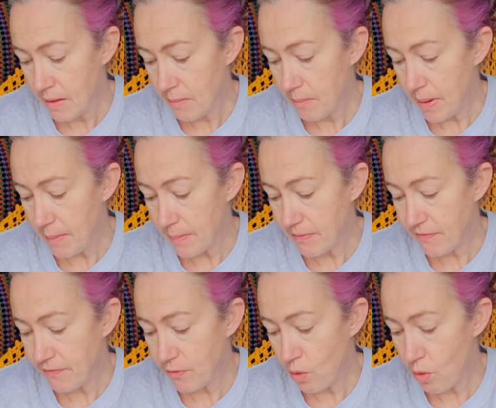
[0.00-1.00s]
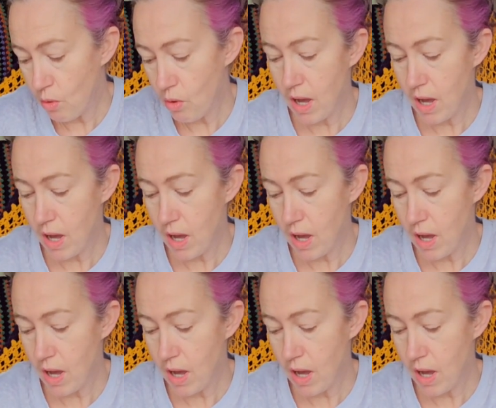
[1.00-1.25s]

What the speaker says: but before